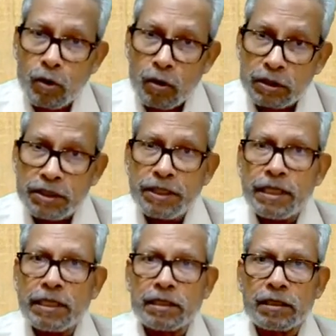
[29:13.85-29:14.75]

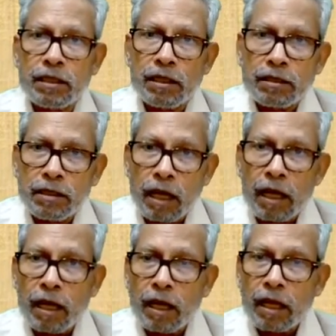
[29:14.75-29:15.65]
consider
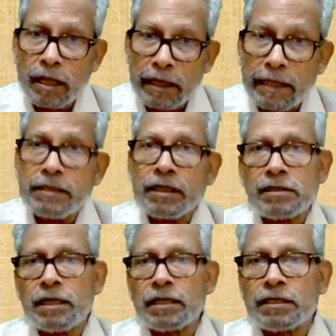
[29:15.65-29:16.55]
the HR
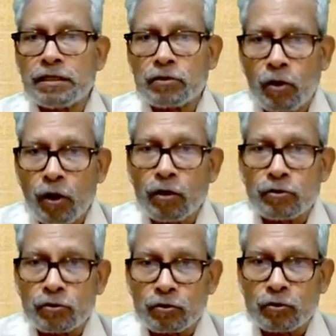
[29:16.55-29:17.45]
strategies
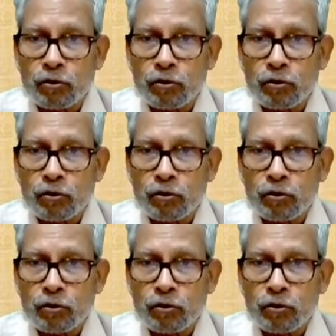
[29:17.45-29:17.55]
also.